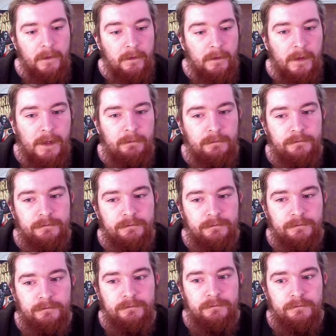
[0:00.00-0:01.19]

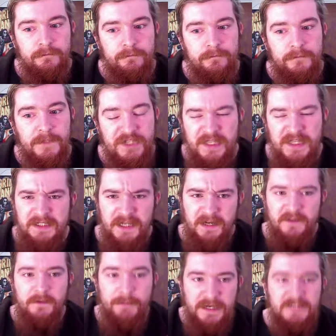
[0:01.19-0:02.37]
So yeah, that's kind
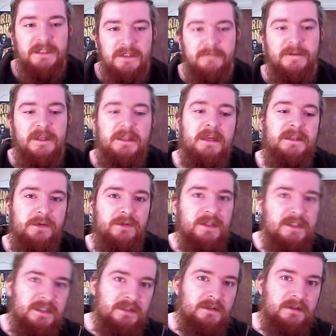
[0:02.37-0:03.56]
of the basics of it. That's how
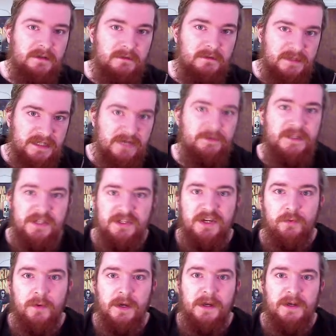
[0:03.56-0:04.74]
this series is going to
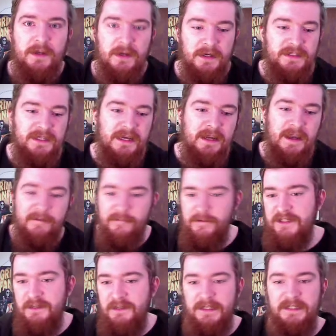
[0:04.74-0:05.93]
work. Like I say, every
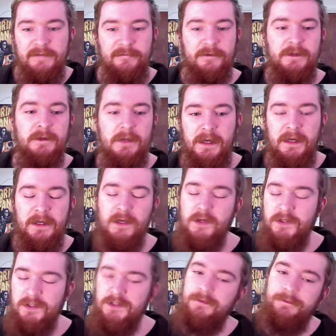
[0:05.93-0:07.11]
week's going to be a different
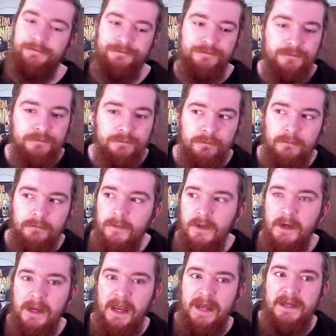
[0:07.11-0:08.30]
console,
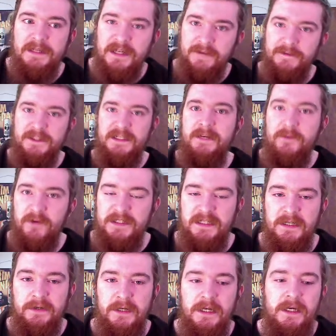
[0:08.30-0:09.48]
and it's going to have the same
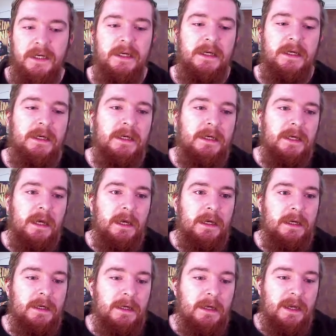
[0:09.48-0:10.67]
criteria,
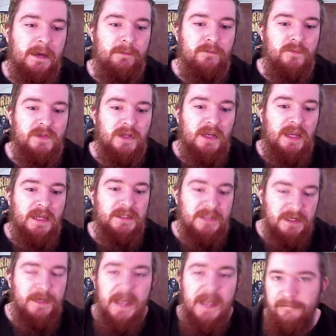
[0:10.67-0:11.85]
and it's going
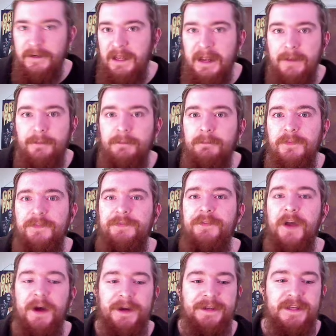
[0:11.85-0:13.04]
to be every game
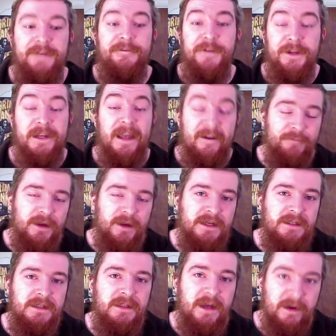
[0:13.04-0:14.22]
that I definitely have
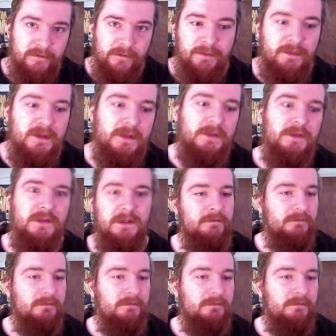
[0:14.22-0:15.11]
played that I remember. So